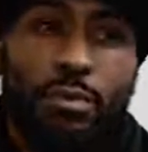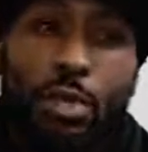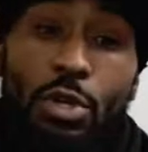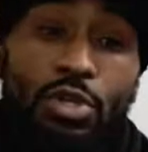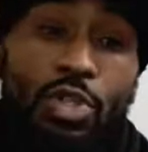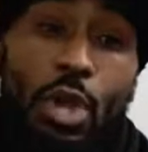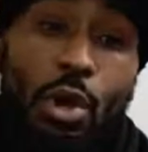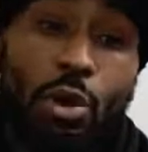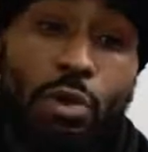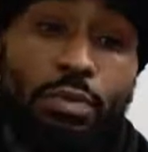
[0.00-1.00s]

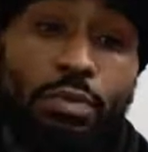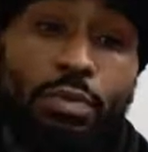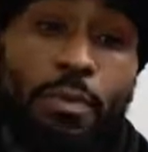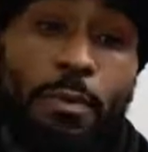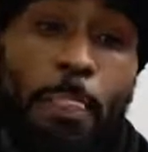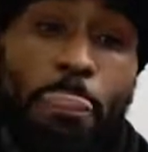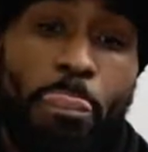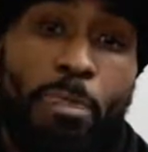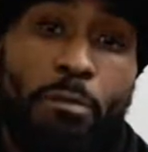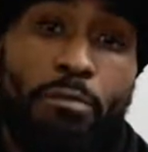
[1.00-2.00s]
So
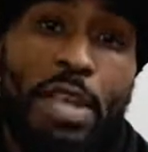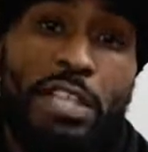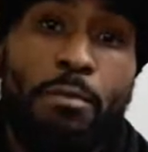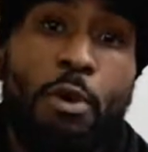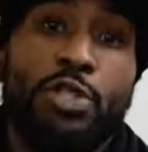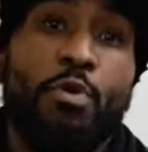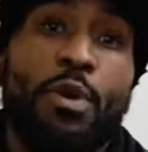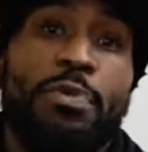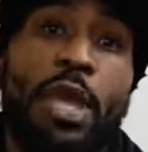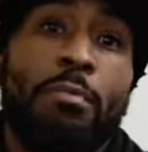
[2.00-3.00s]
that's the most important
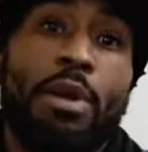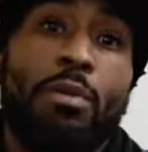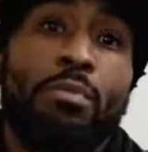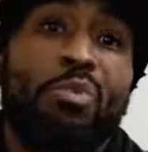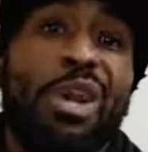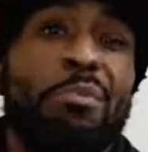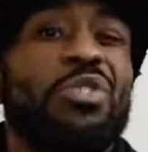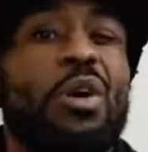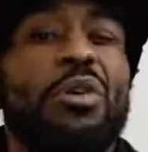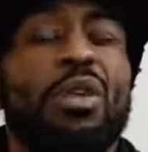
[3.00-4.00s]
thing. But what I'm
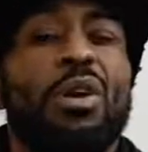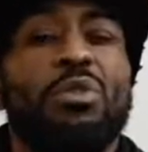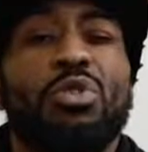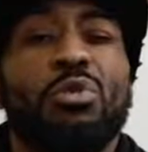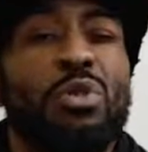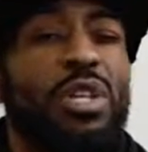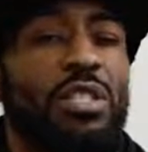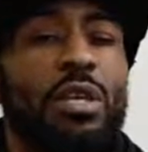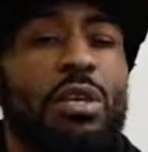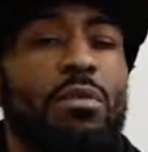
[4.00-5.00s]
starting to learn too is,
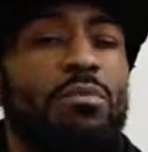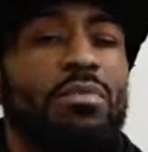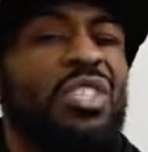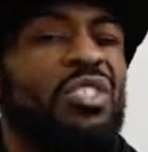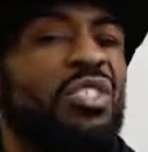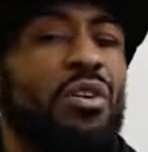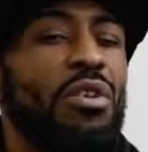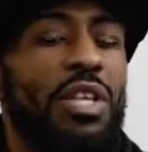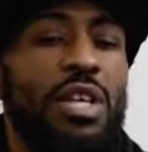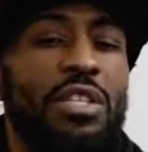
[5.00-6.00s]
this journey
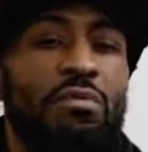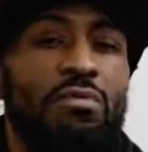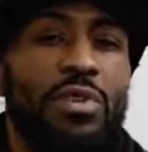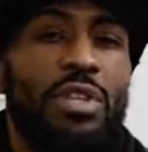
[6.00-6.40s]
isn't really